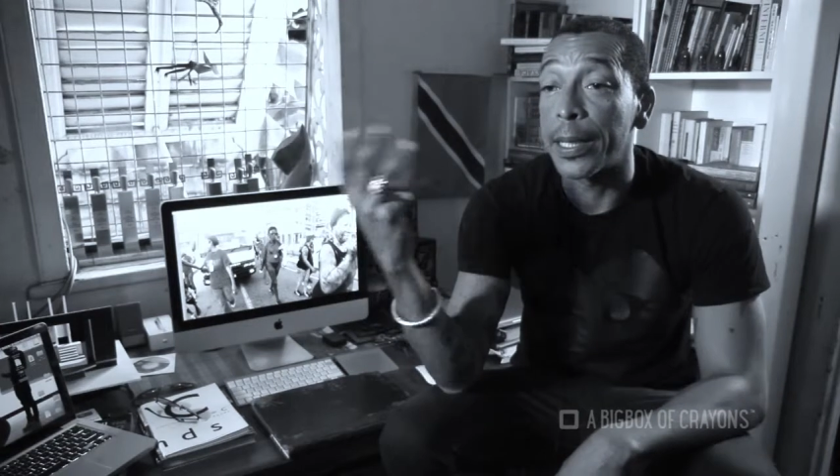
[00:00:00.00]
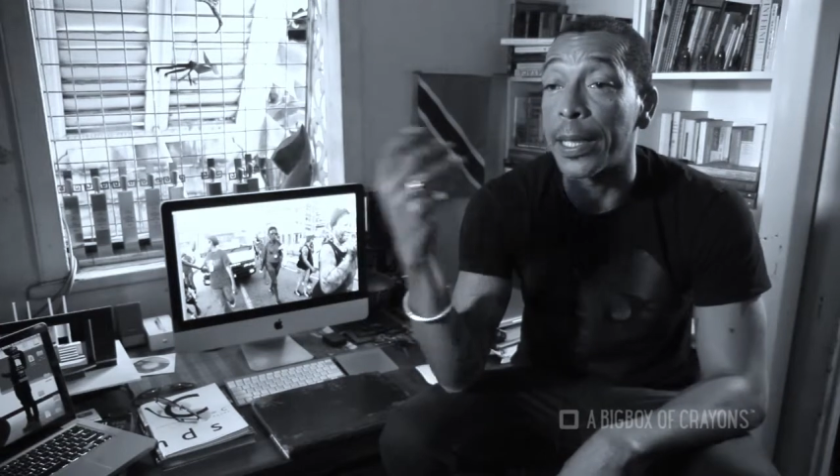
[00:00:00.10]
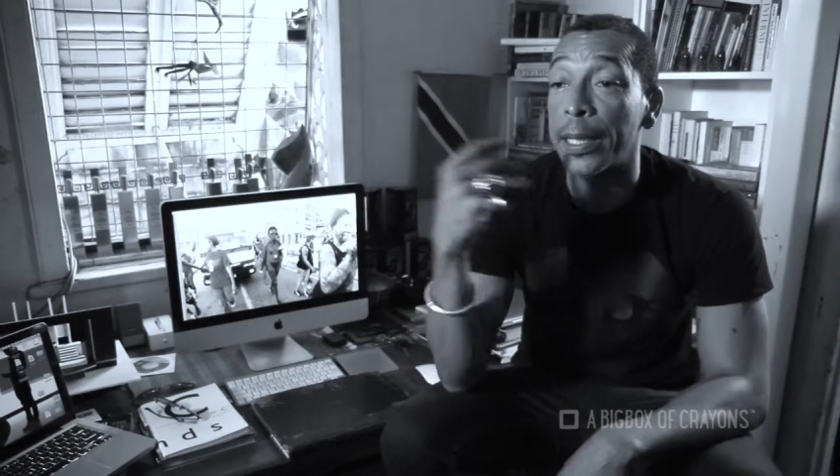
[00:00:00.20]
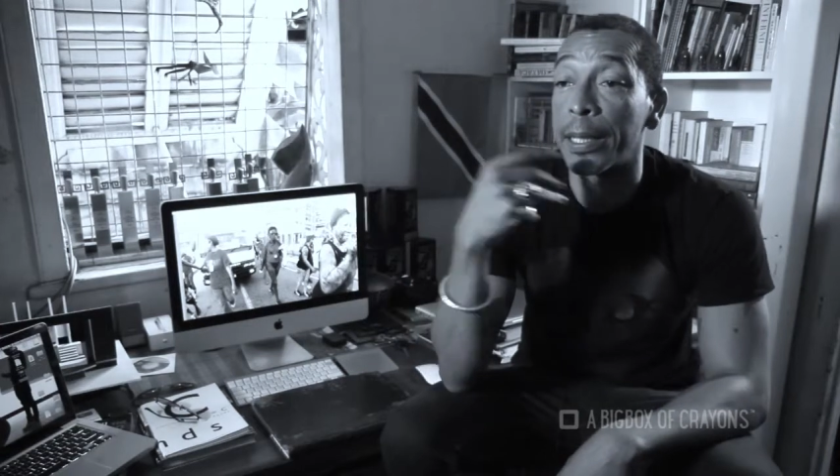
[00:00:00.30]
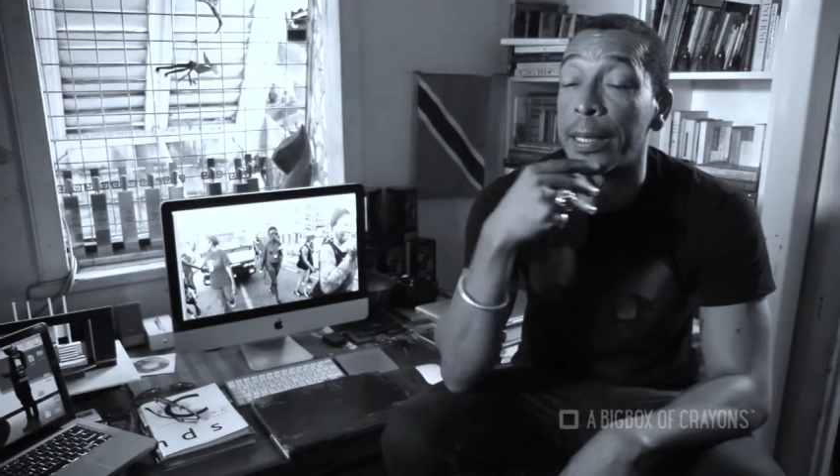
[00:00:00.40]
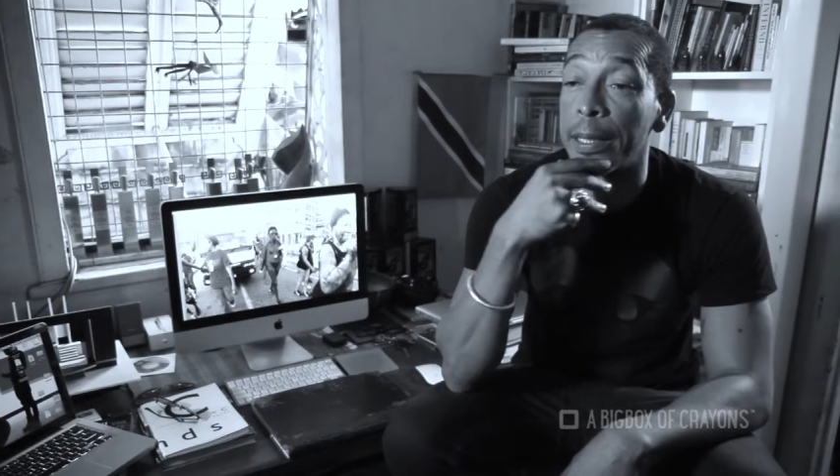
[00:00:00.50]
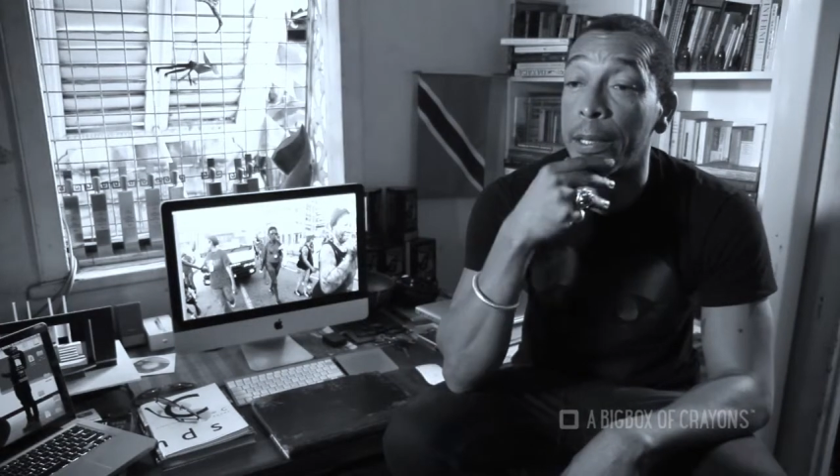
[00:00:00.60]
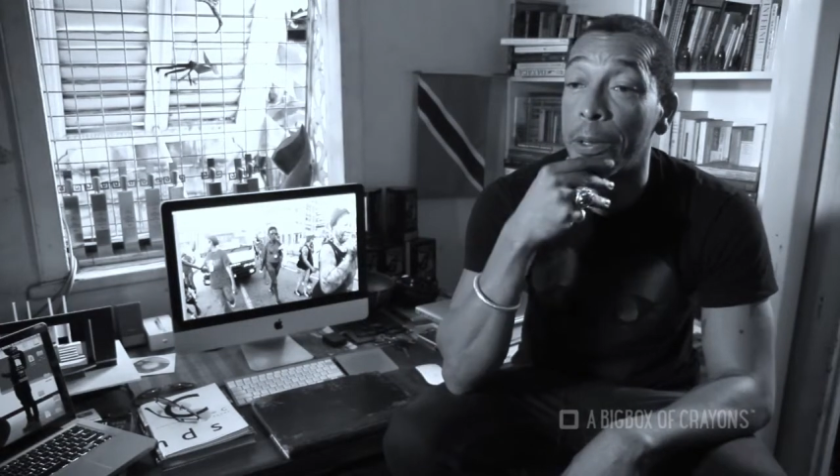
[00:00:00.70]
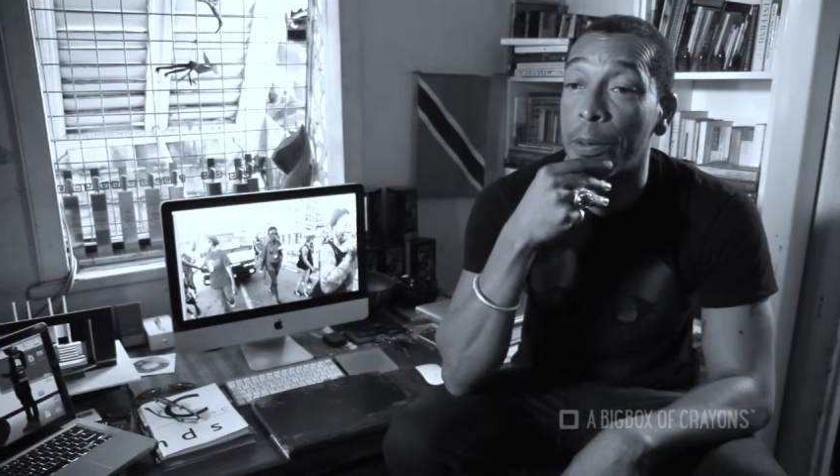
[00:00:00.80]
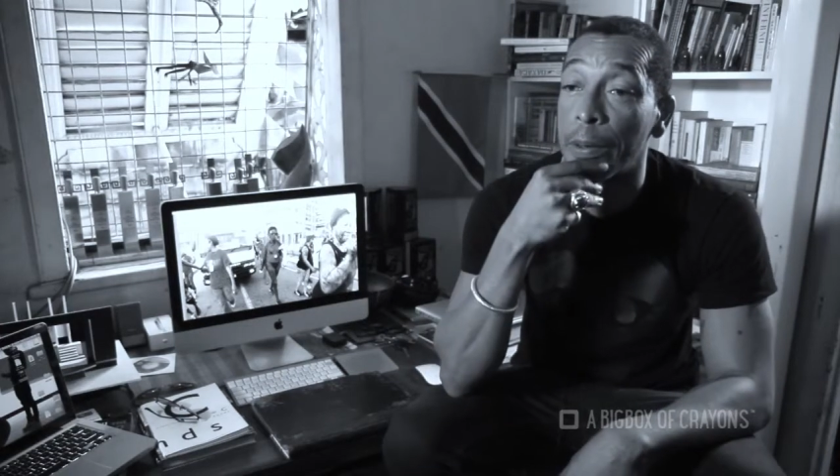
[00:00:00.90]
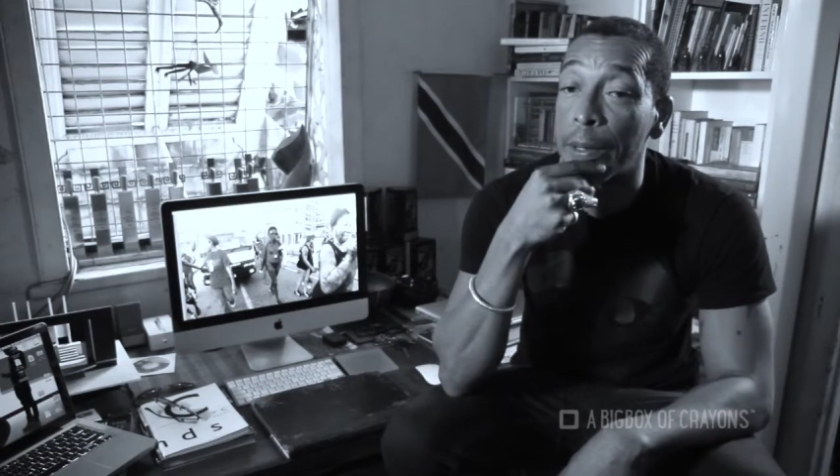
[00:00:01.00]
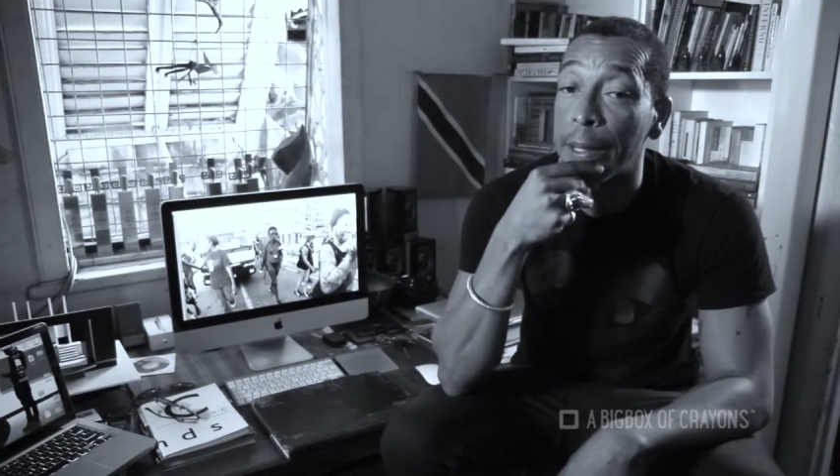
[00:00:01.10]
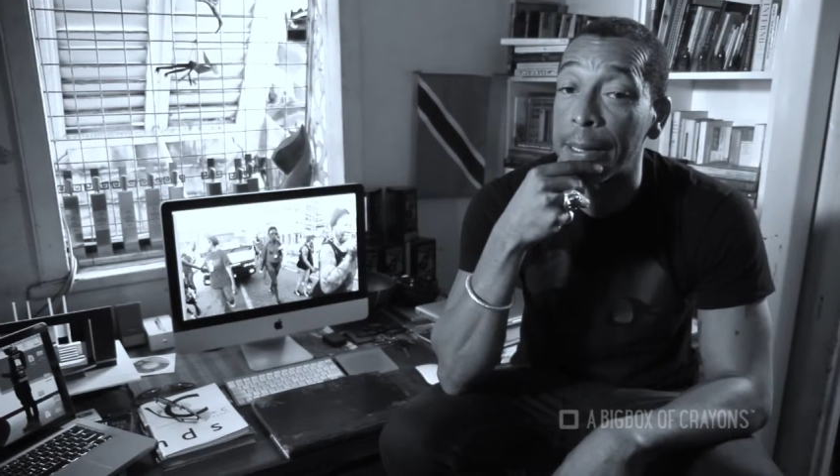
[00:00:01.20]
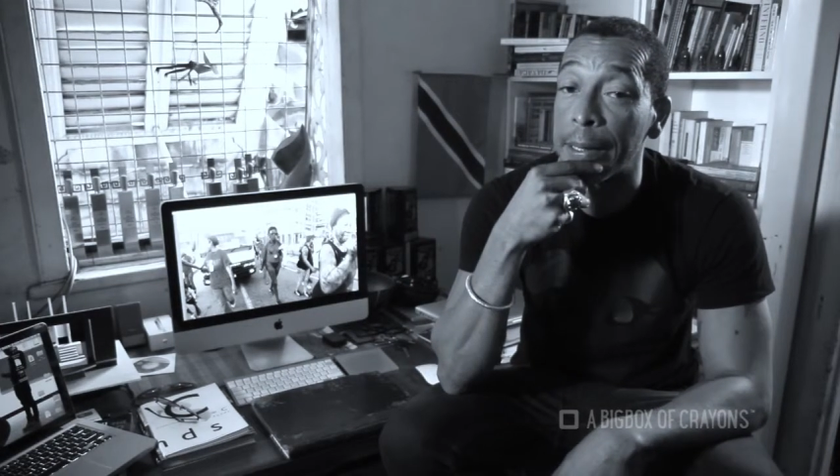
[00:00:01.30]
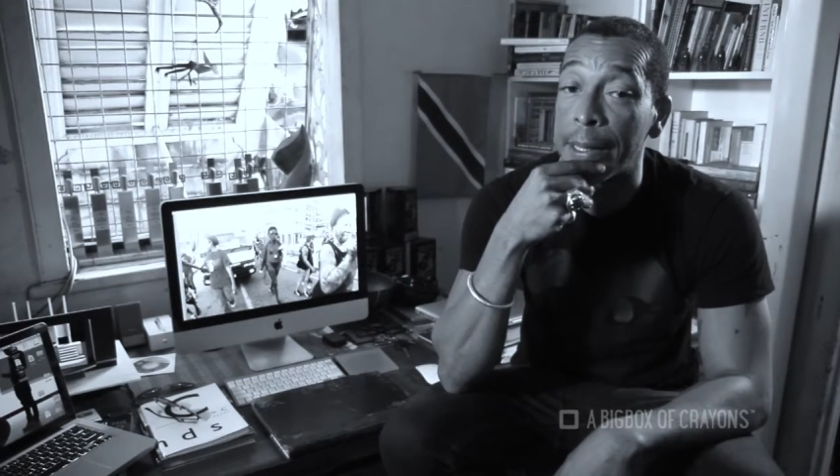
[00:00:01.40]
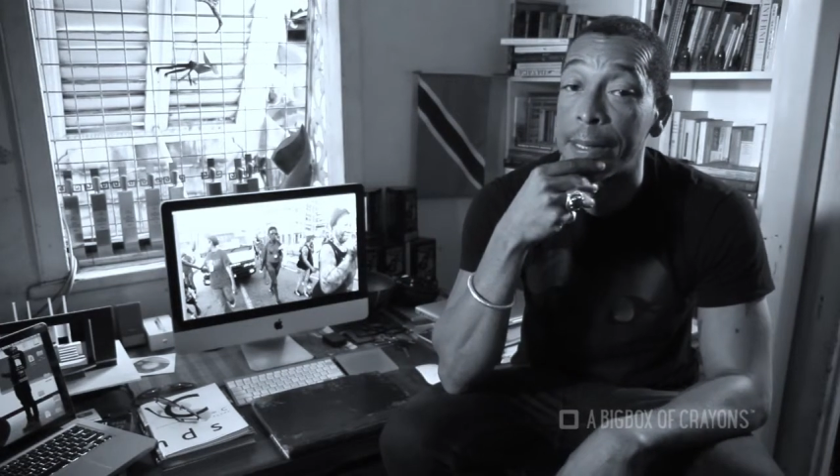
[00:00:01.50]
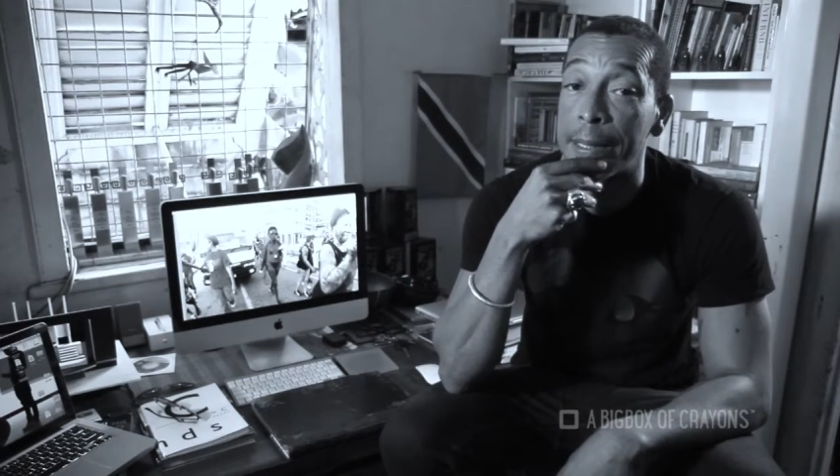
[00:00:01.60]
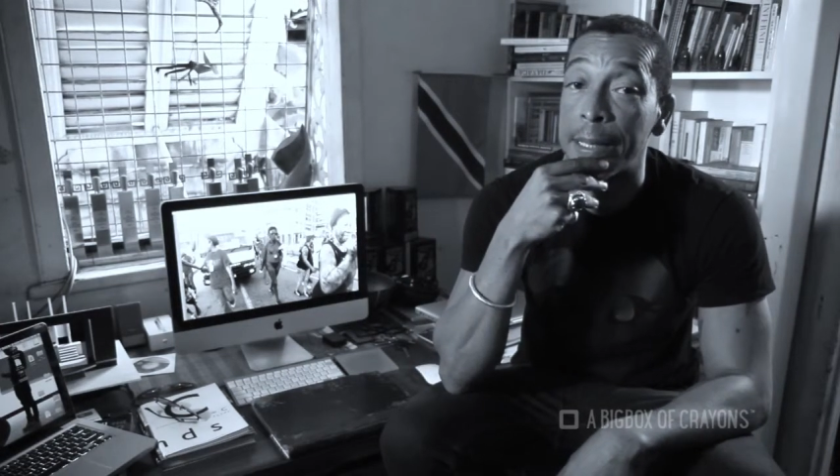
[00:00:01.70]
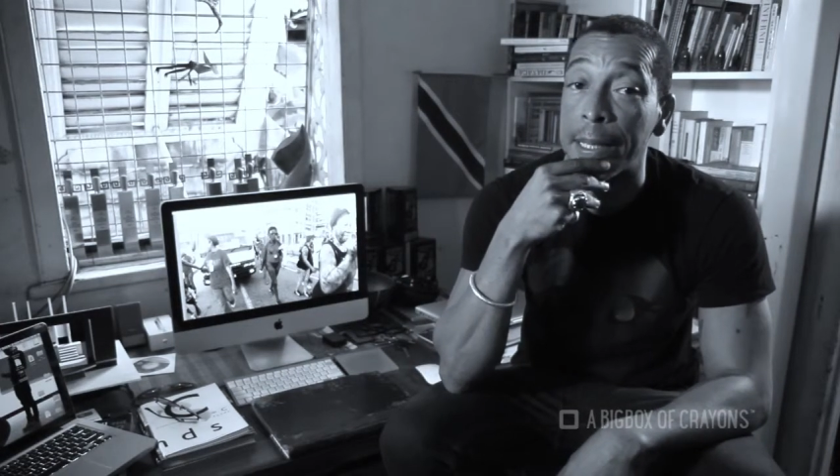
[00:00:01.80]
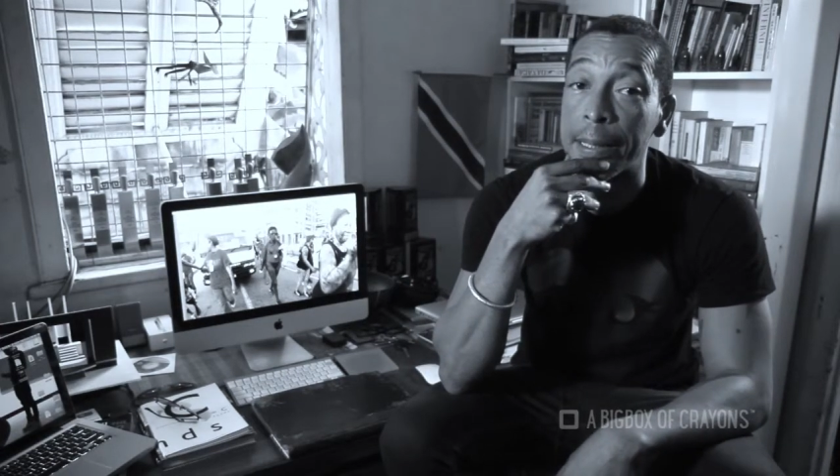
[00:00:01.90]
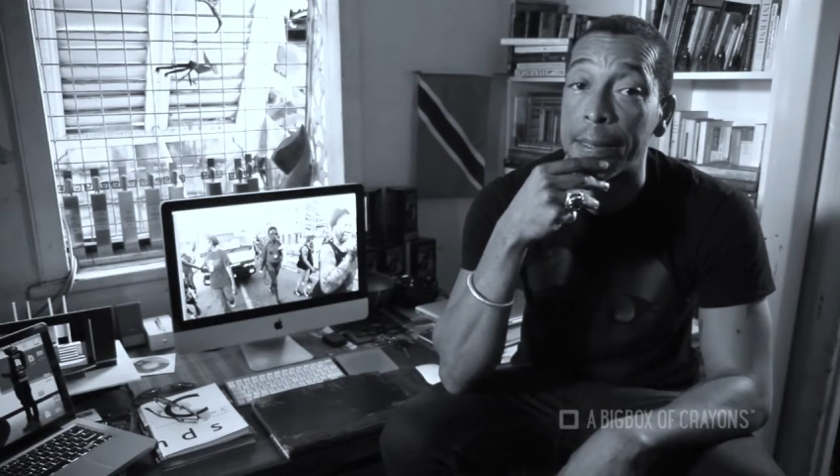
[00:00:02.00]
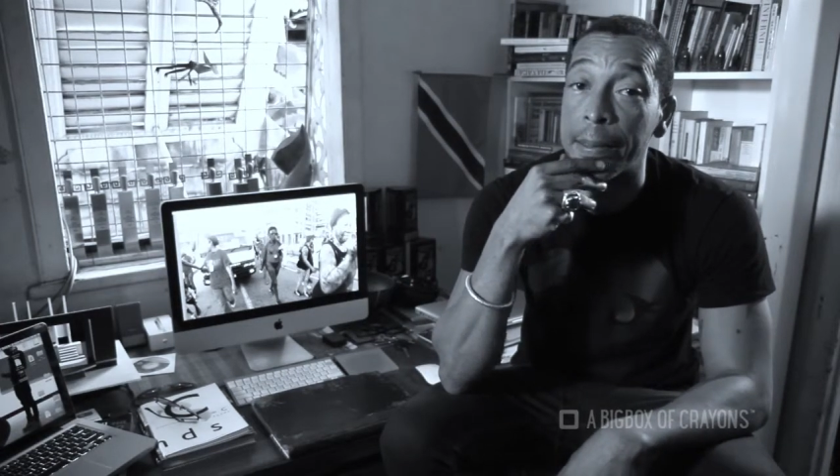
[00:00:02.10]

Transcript: And I see that